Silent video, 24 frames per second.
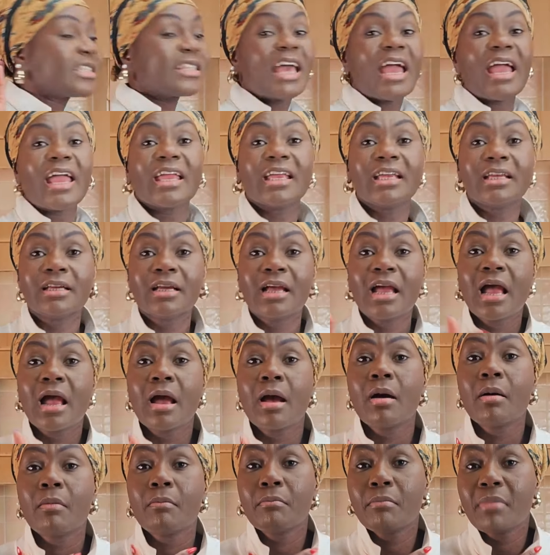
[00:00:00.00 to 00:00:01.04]
stay,
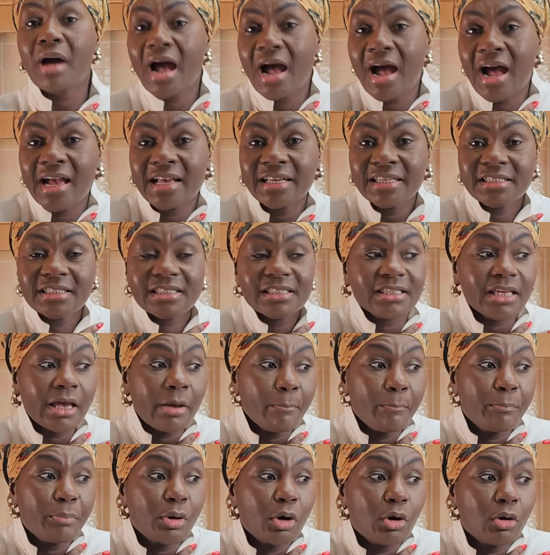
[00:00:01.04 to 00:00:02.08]
my
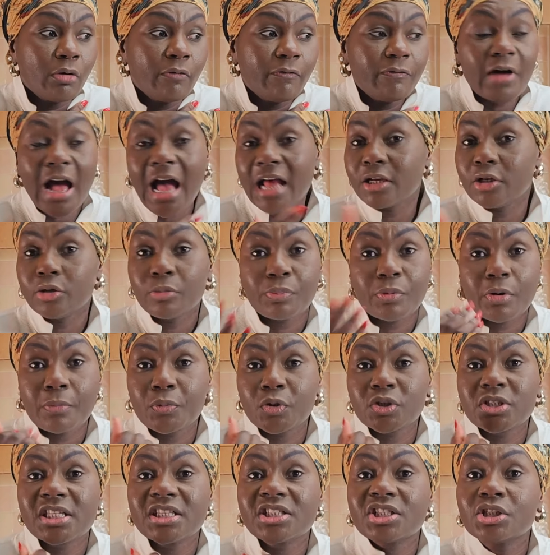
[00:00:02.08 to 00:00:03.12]
simple value
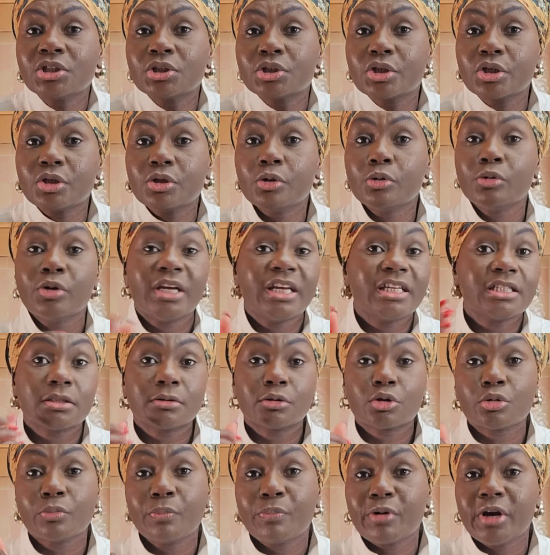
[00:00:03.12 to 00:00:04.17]
proposition to you is
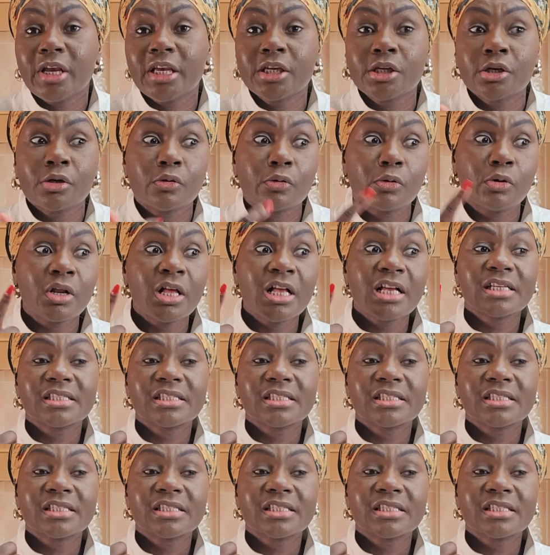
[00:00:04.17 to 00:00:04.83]
to bring you